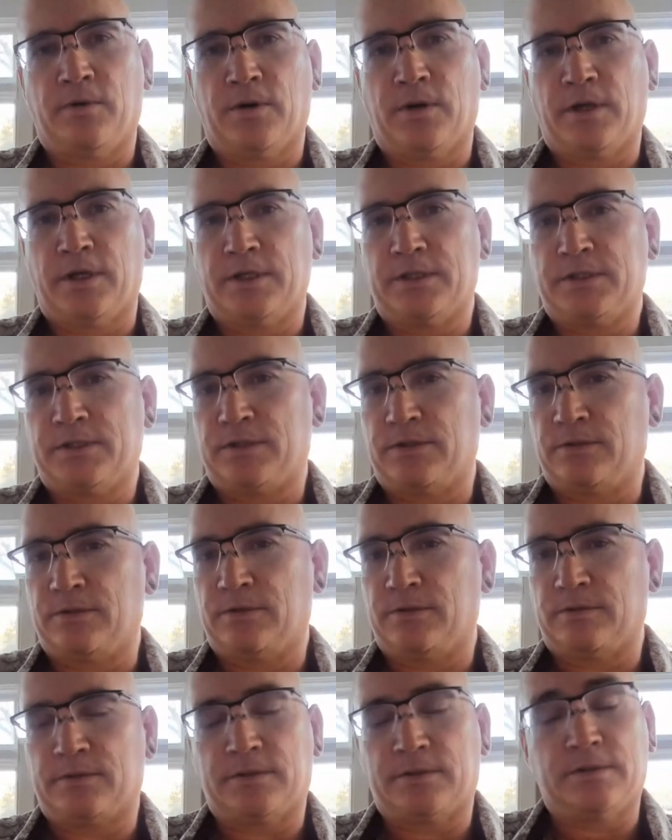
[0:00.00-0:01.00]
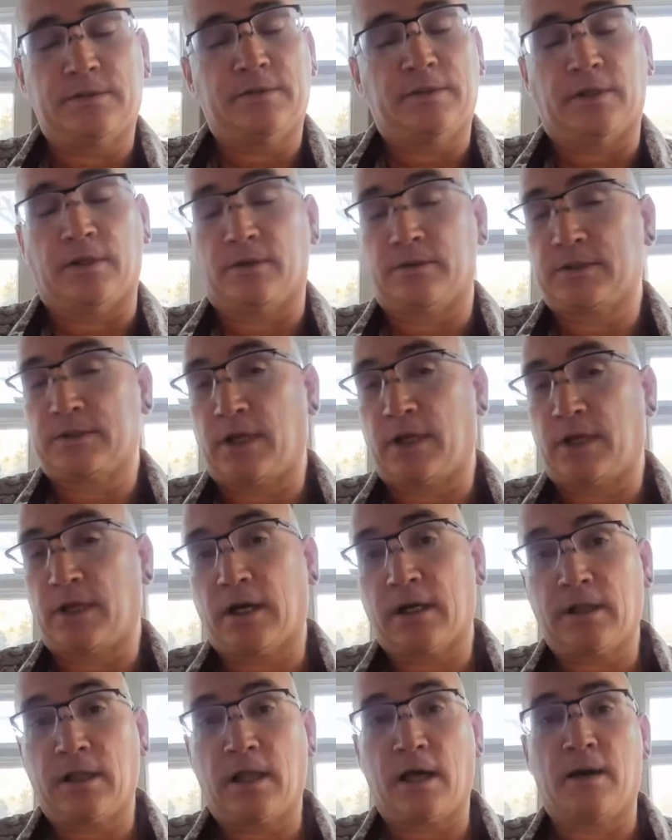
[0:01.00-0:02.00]
we're going to, you know, talk
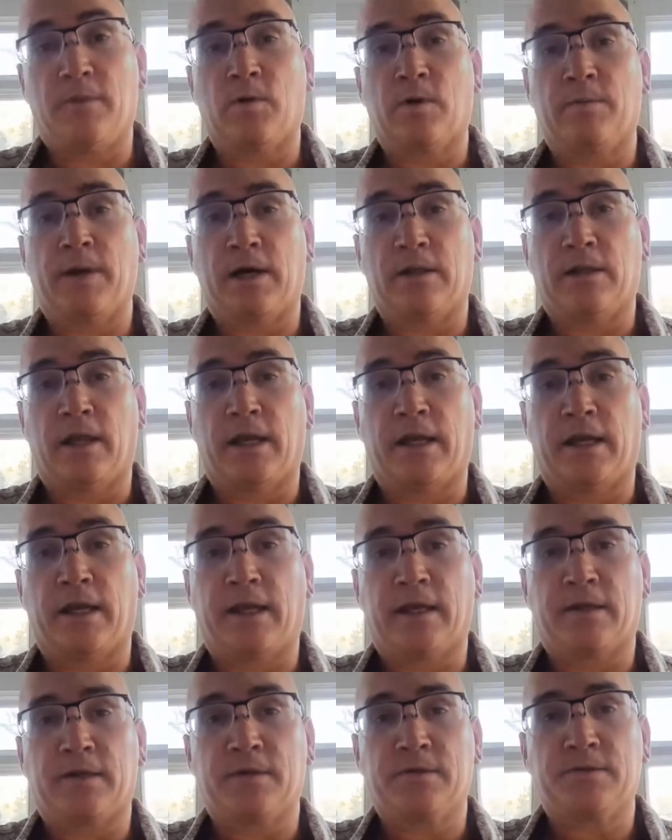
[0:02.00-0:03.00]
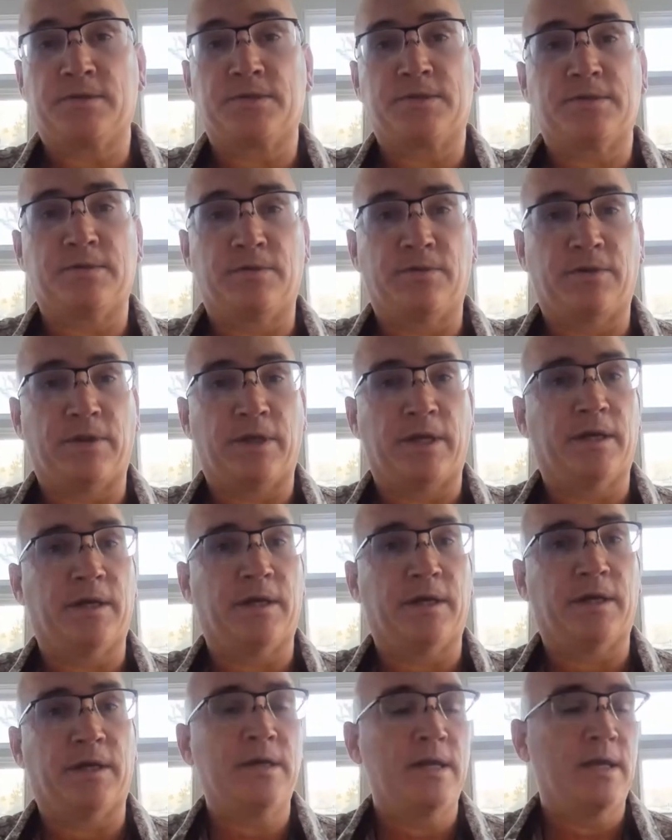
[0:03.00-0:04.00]
a lot more about light anchors
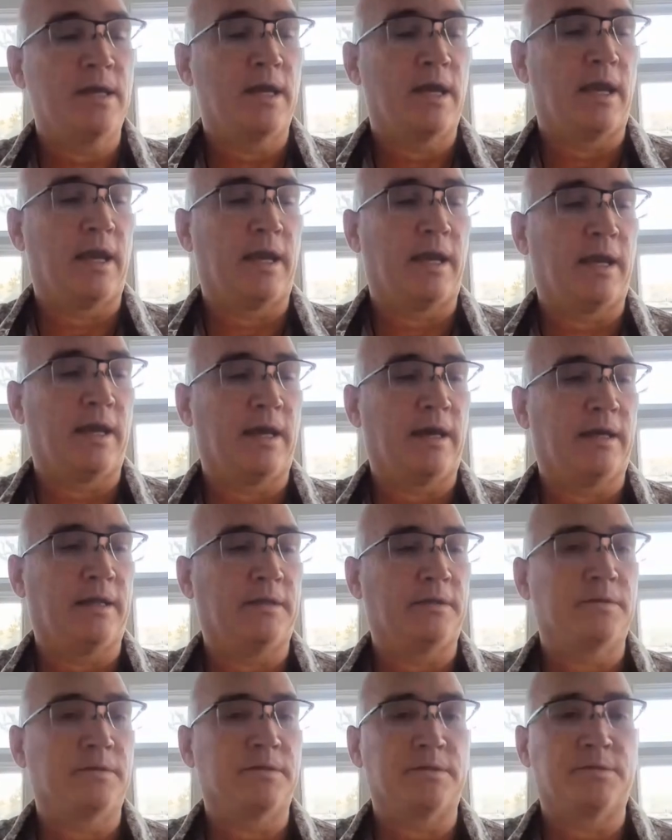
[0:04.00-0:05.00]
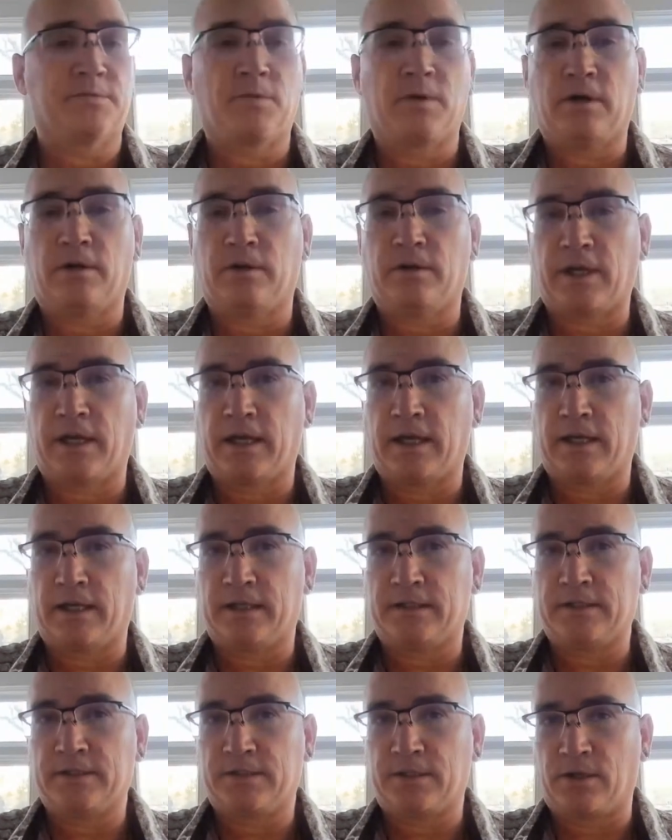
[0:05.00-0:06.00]
there and as well
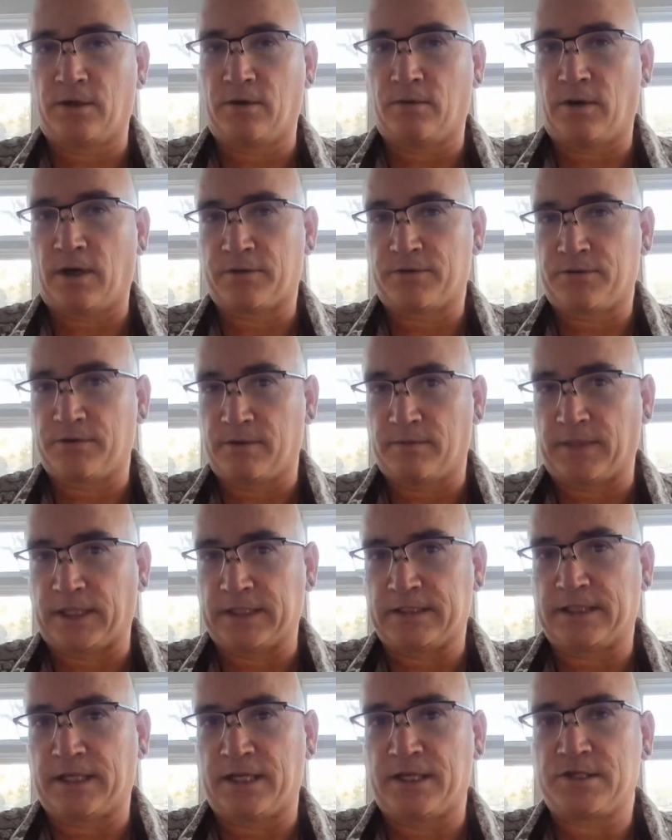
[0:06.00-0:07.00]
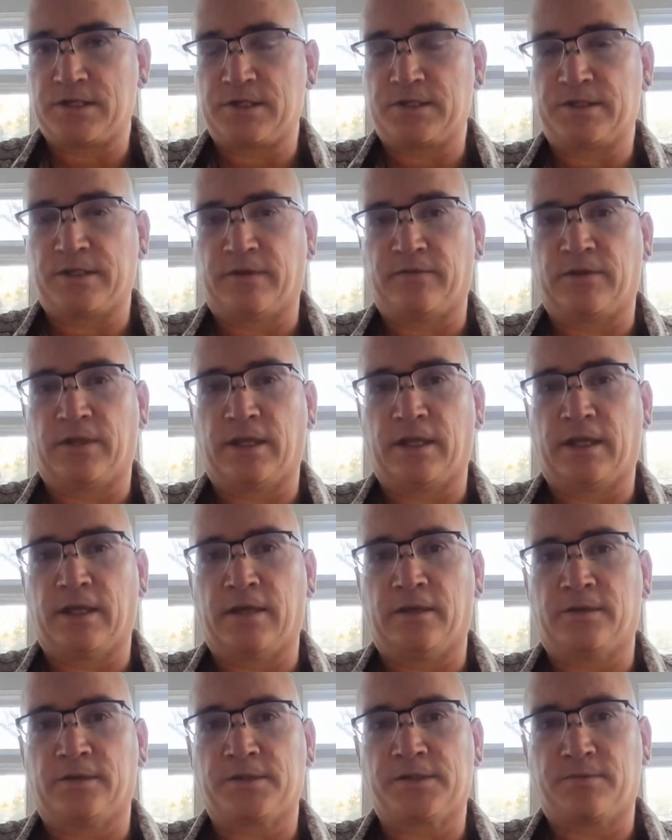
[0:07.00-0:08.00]
as, you know, walk through the meditations, everything
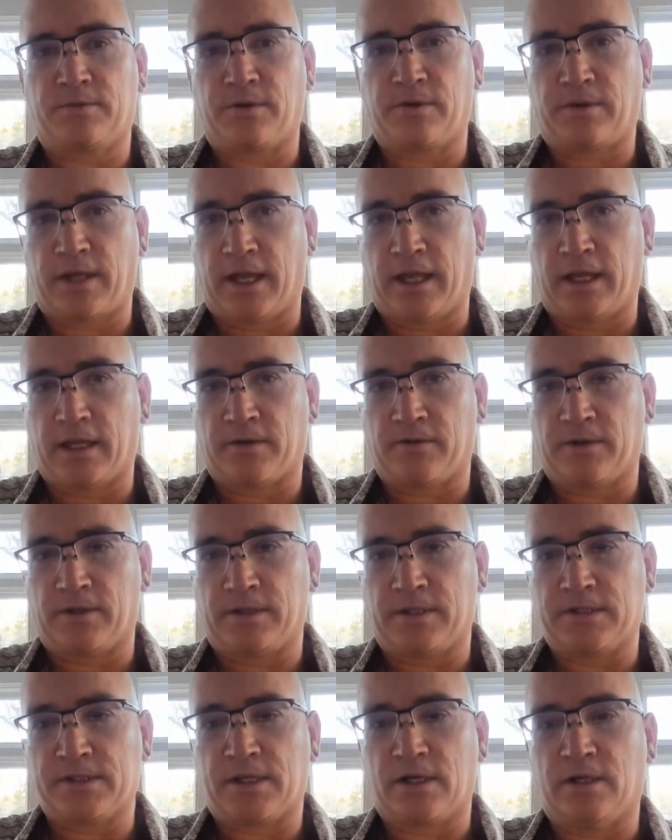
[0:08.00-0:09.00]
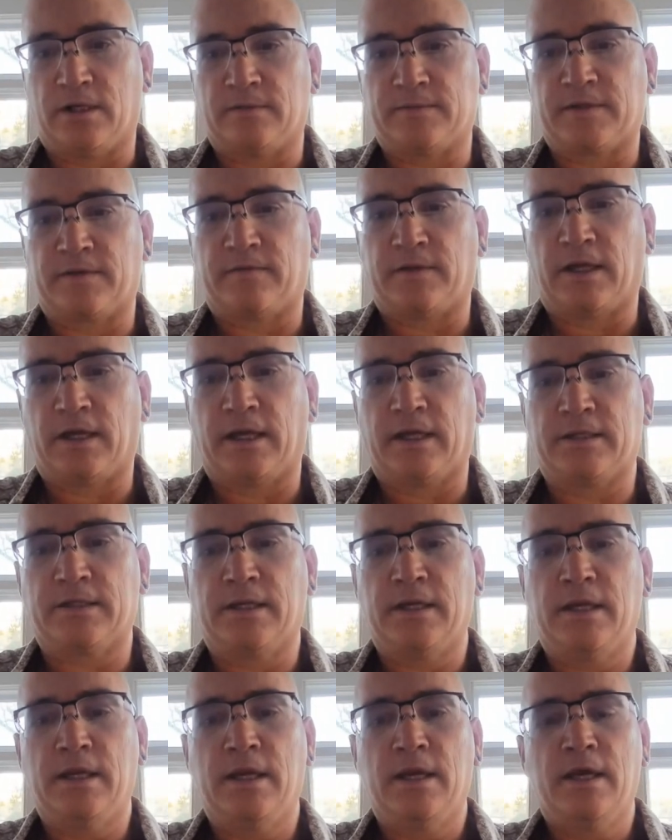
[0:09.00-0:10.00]
else with anchoring these columns of light.
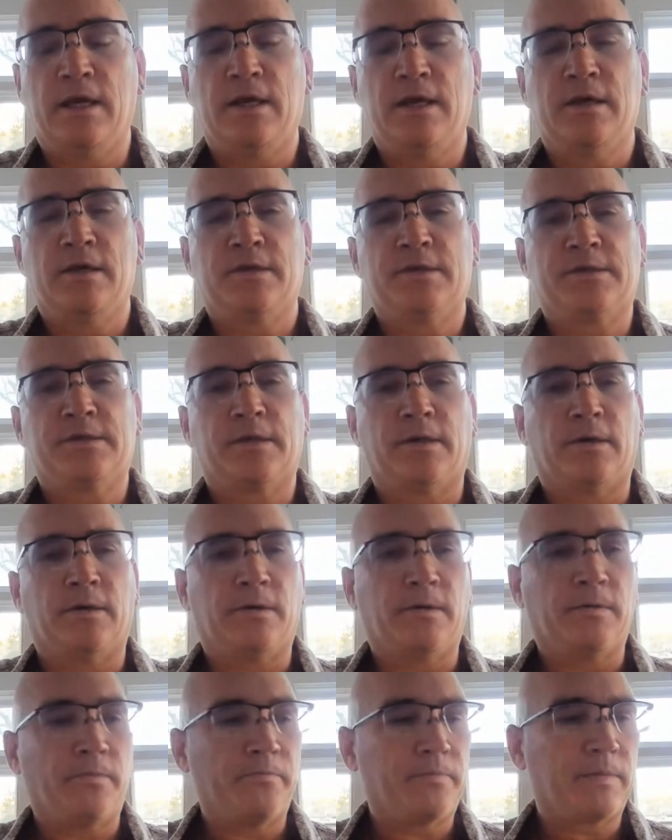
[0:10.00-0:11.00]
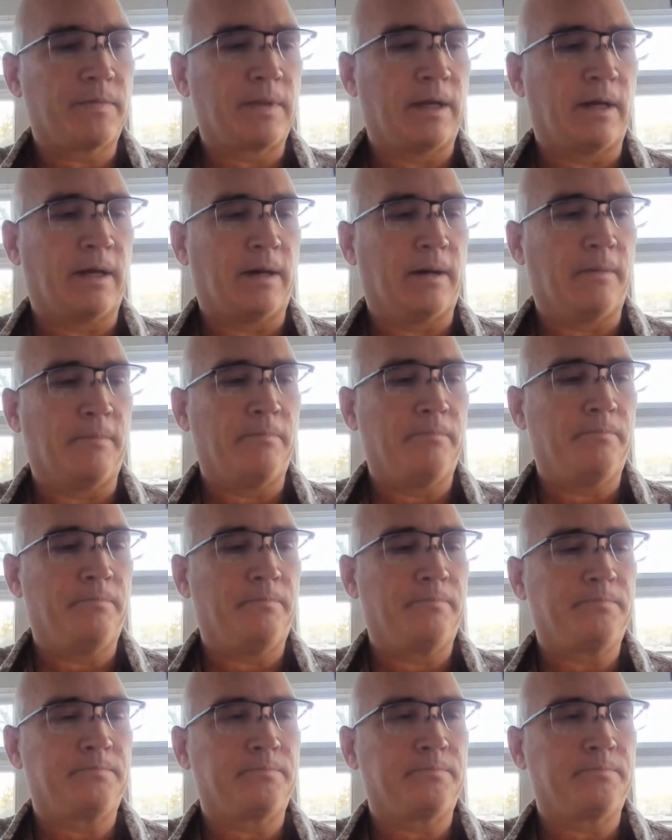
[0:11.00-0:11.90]
So, um,